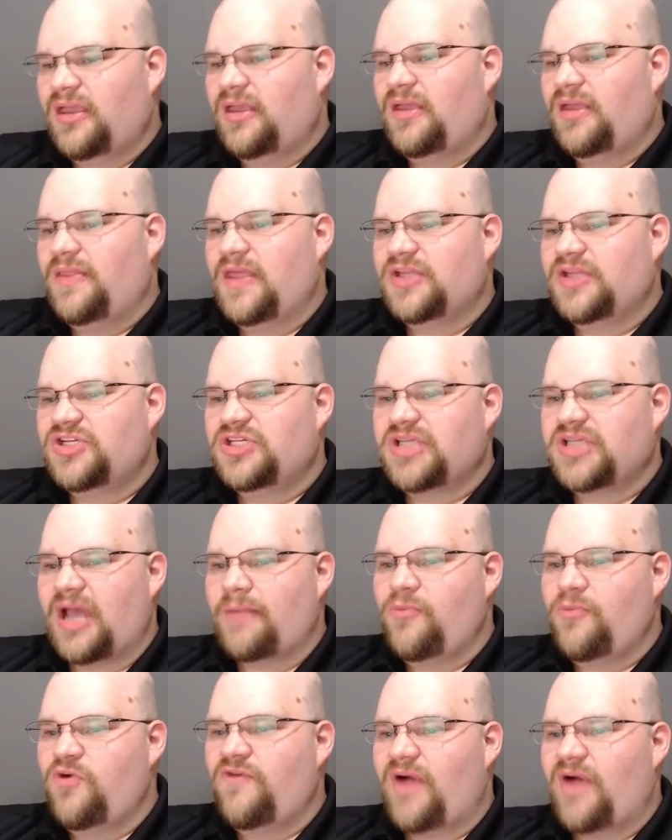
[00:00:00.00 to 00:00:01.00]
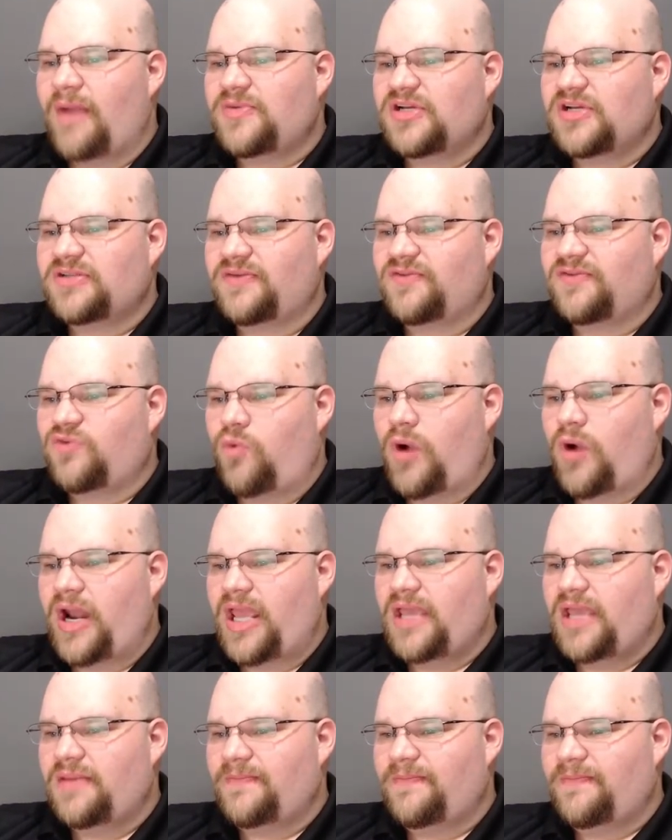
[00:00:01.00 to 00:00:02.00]
And then she's got move object of
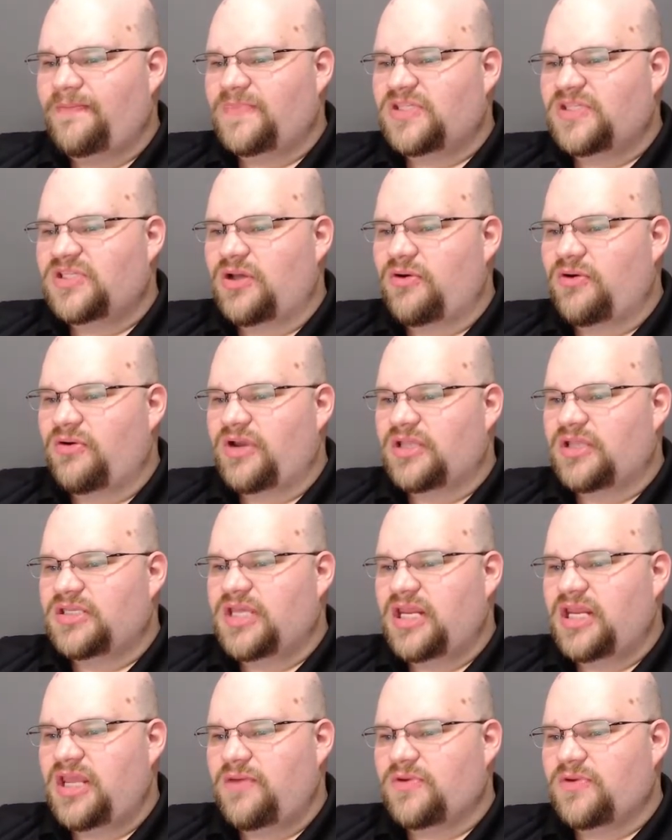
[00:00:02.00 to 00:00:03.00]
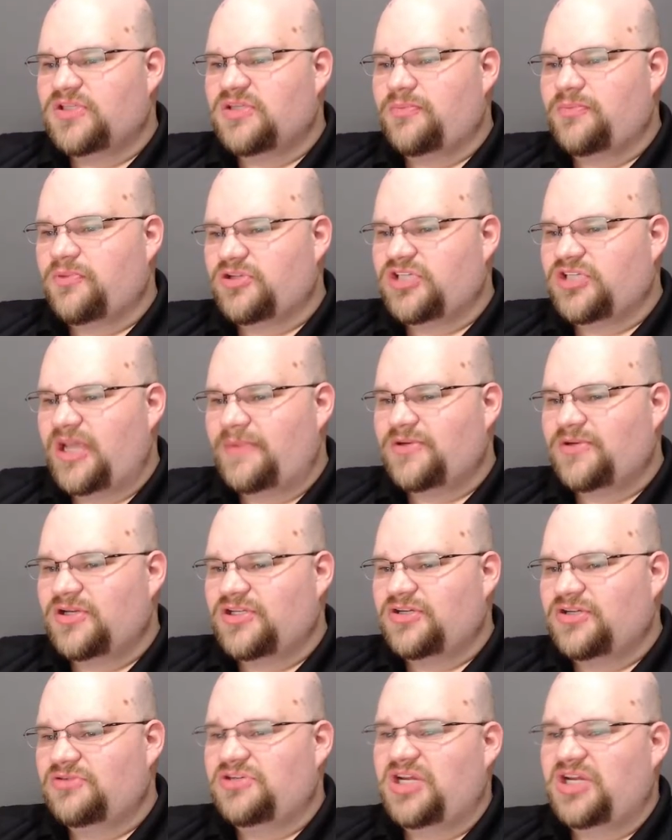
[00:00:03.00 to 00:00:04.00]
20, so continuous in perception,
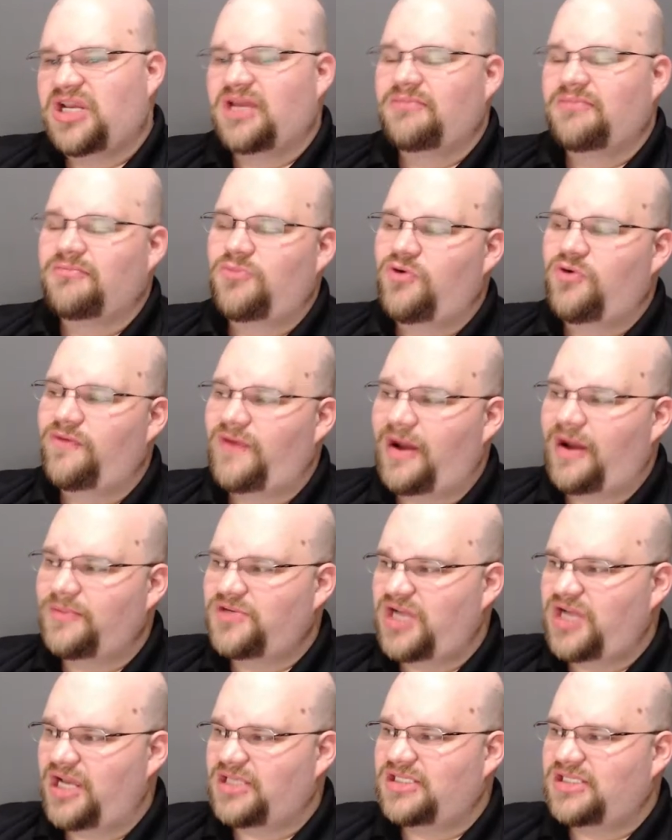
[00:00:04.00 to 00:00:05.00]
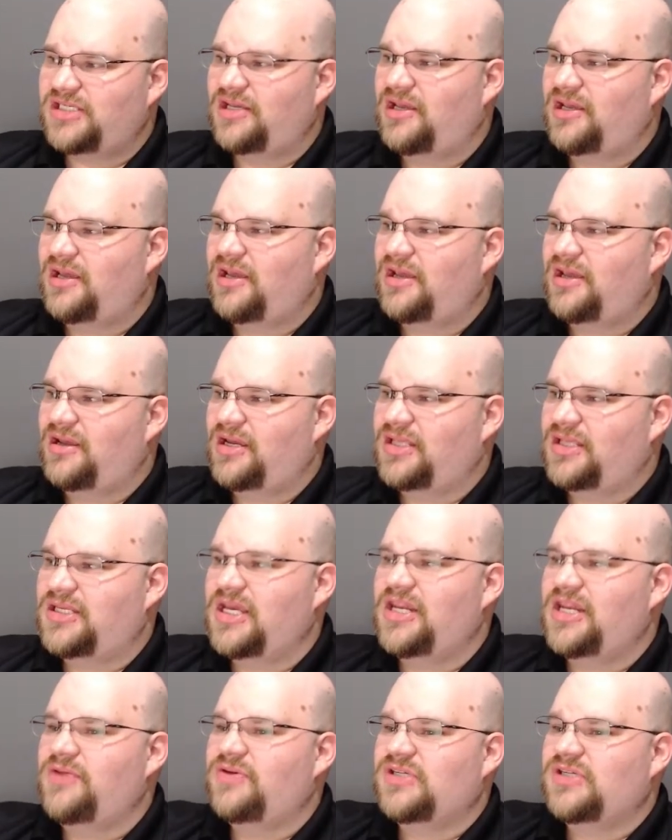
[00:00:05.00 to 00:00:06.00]
so she can move objects
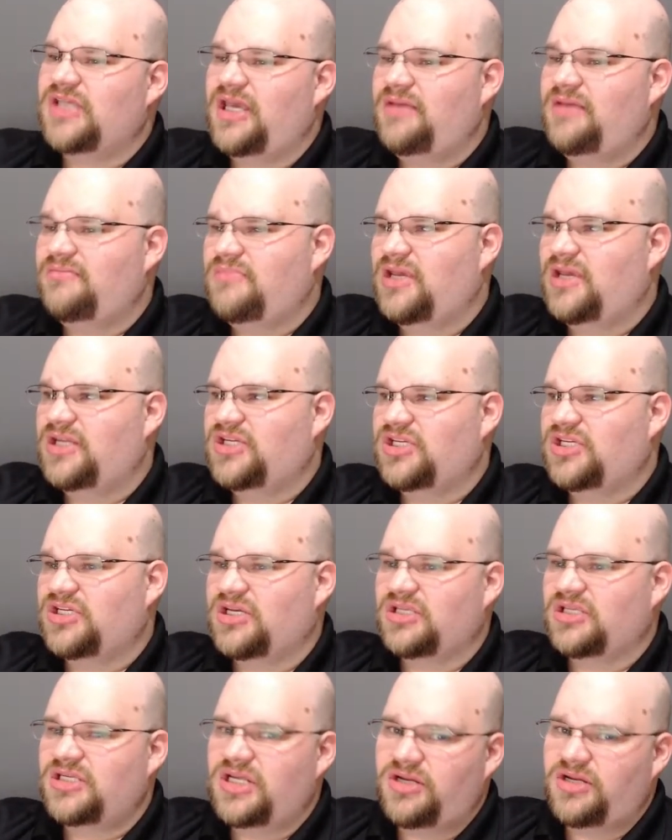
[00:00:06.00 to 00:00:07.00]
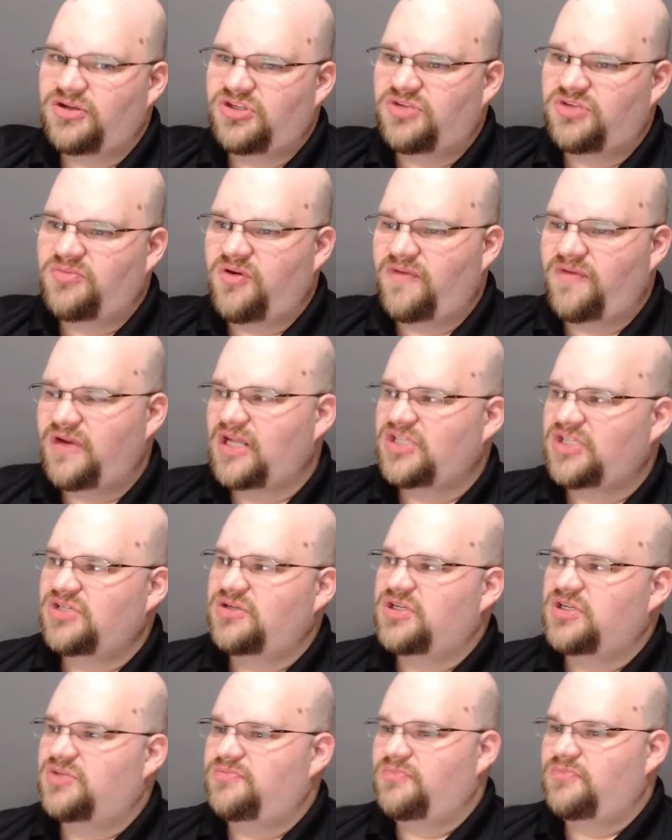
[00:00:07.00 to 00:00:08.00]
continuously. It just continues to move. It doesn't
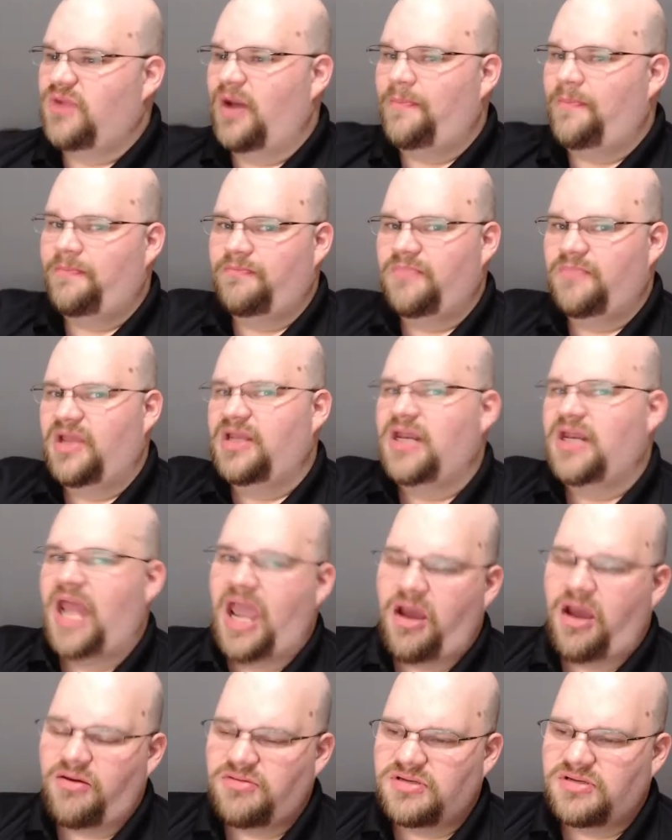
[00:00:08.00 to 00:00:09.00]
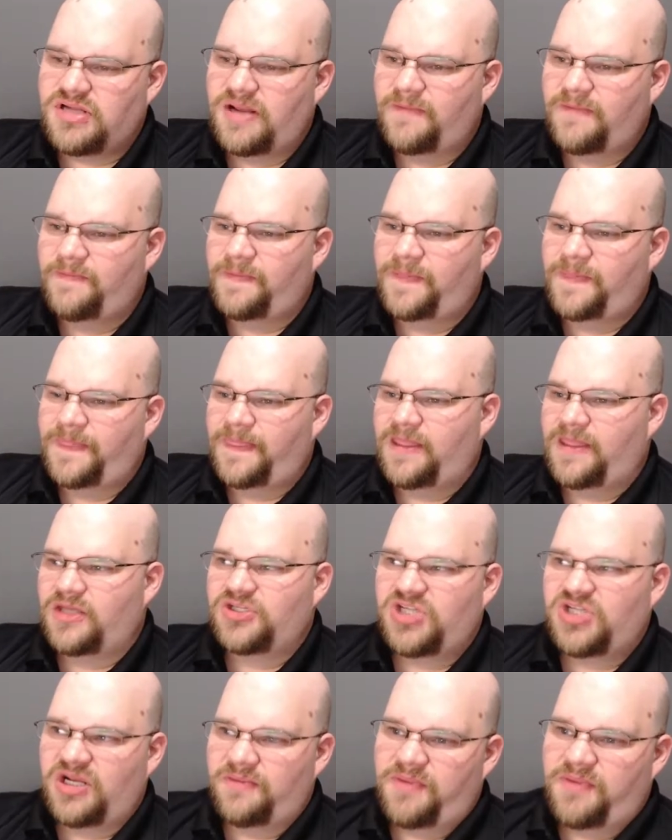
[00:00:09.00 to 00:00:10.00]
just up and down.
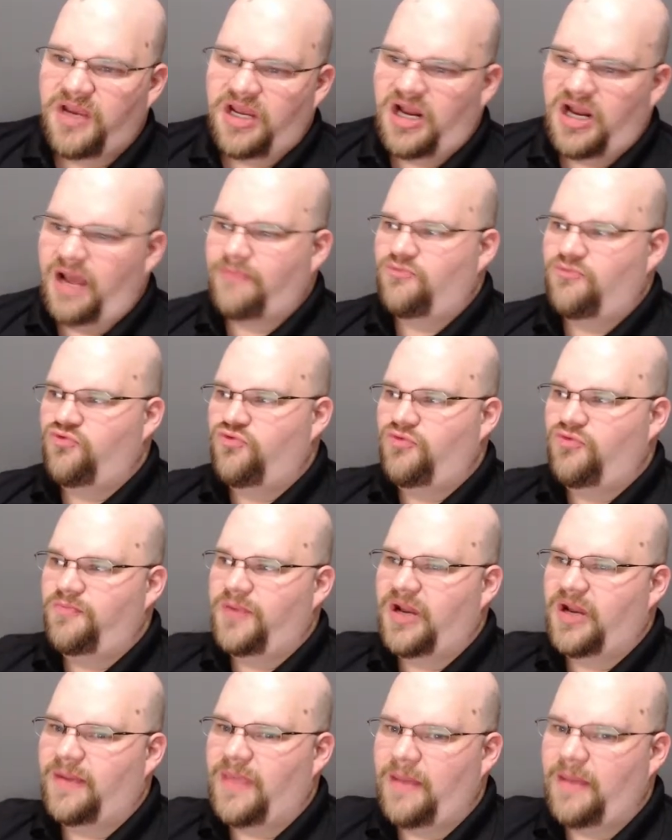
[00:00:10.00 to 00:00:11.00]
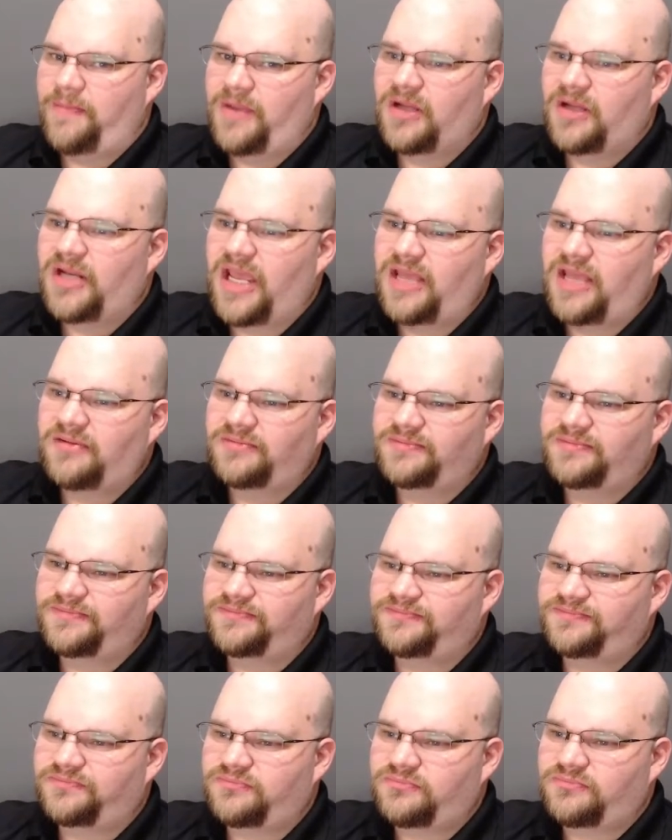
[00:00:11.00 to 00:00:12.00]
She can pick up that building
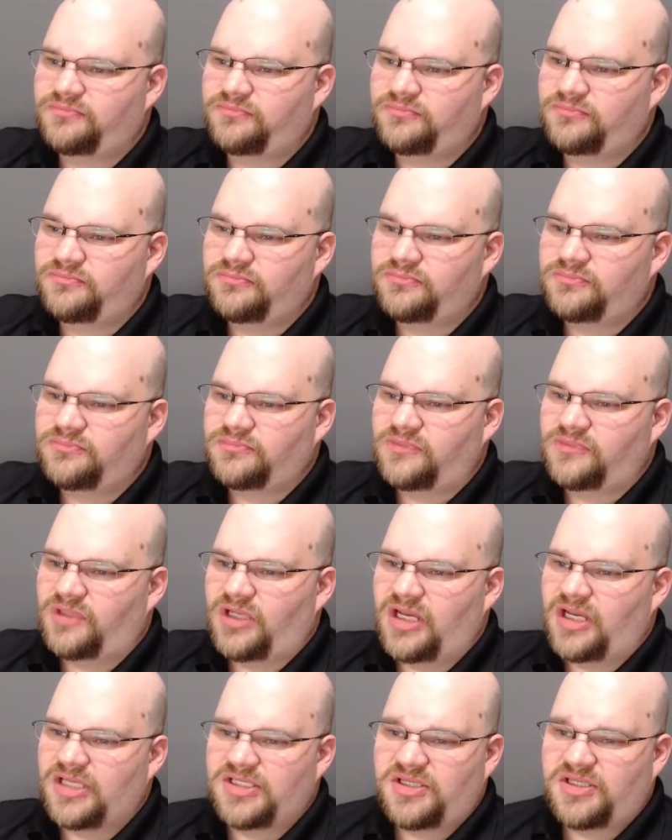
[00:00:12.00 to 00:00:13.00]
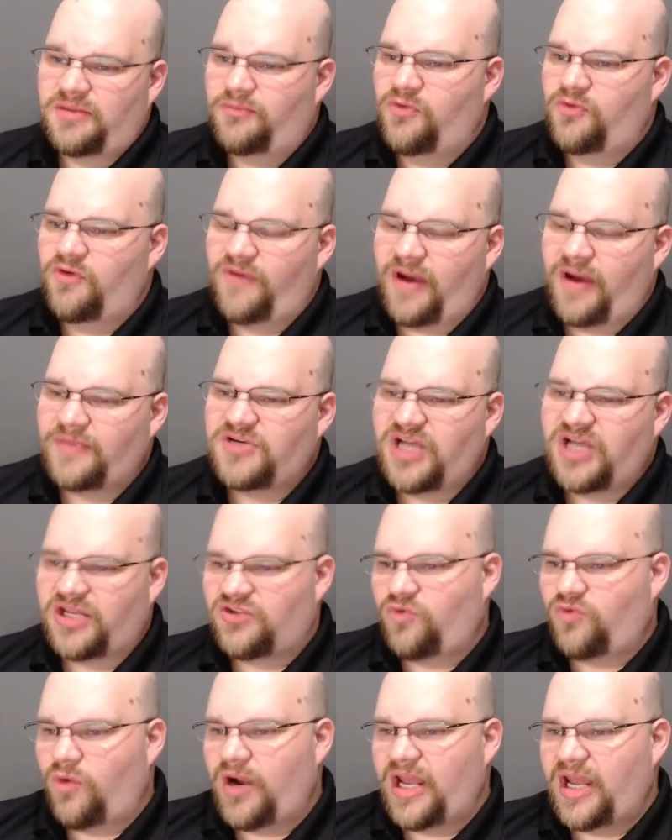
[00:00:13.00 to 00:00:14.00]
because move
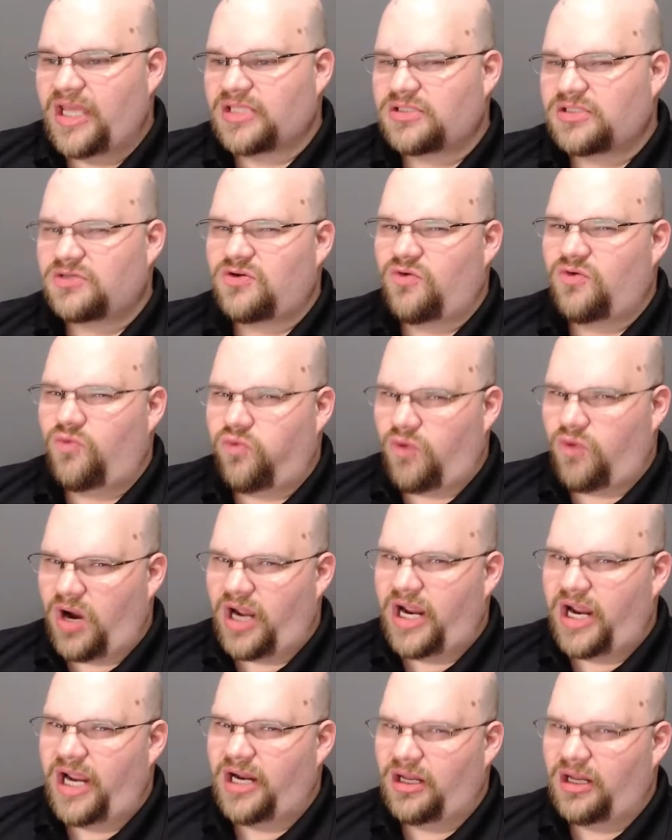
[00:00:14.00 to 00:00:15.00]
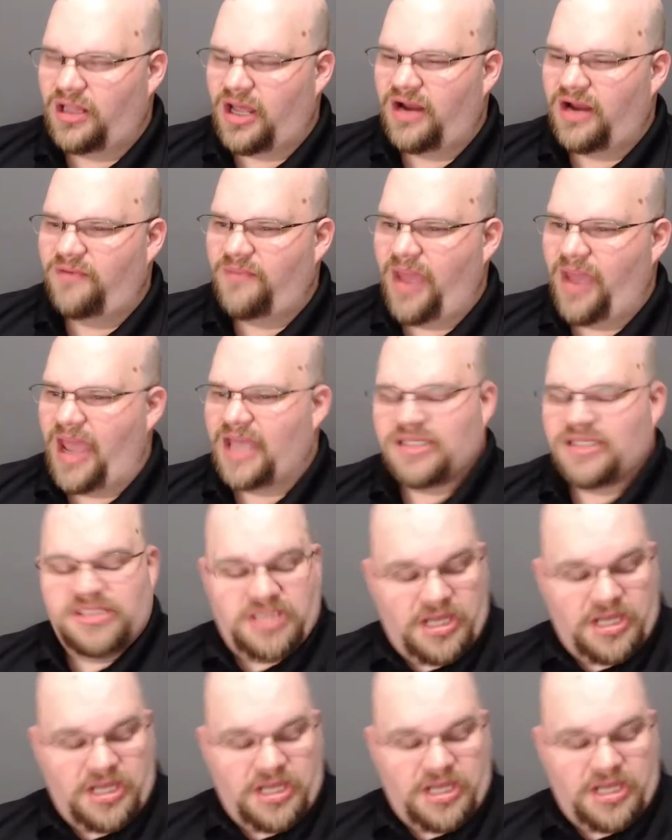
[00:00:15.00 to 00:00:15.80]
object 20 is quite a lot of mass.